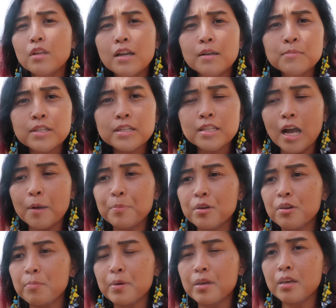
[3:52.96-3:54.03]
I'm just happy
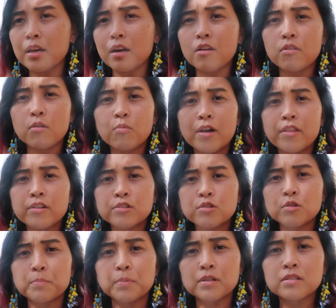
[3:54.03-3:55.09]
to be here. The weather's
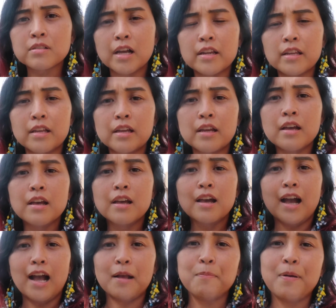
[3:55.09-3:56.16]
super sunny.
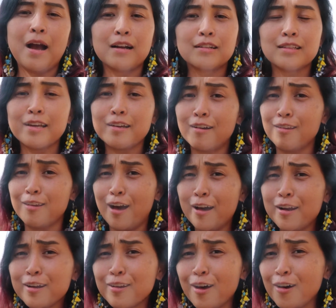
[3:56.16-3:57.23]
I packed like a
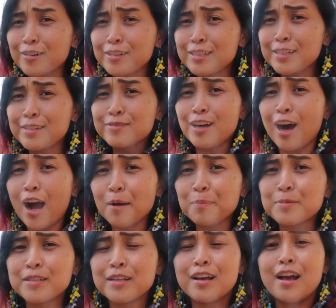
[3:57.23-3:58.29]
lot of long sleeve
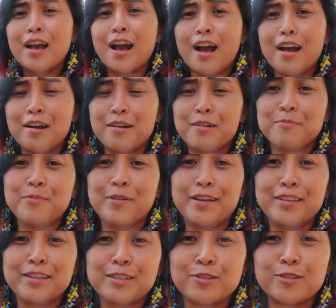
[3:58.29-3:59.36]
tops, uh,
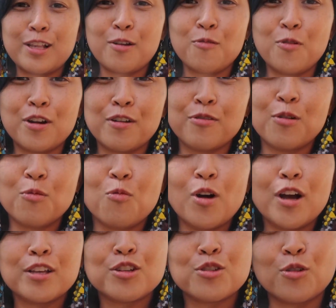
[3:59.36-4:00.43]
but this was like one of the
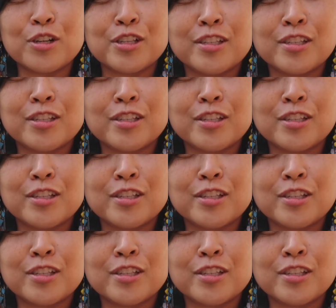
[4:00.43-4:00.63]
one short